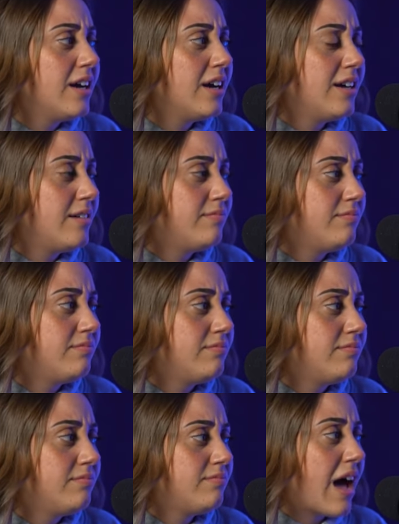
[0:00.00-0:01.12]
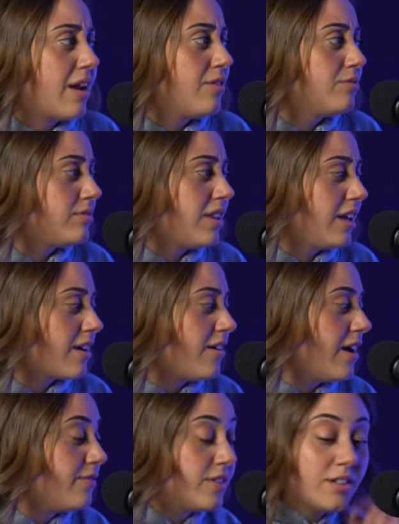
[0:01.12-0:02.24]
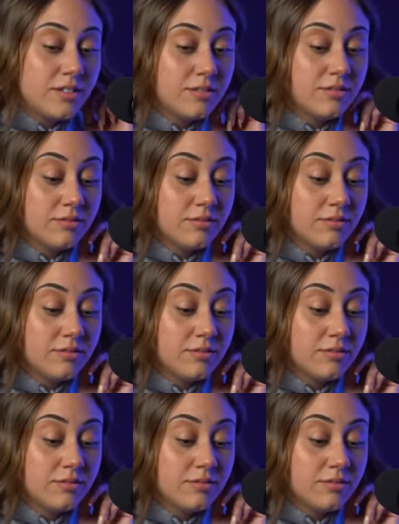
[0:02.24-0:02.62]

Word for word: Um, I don't think I'll ever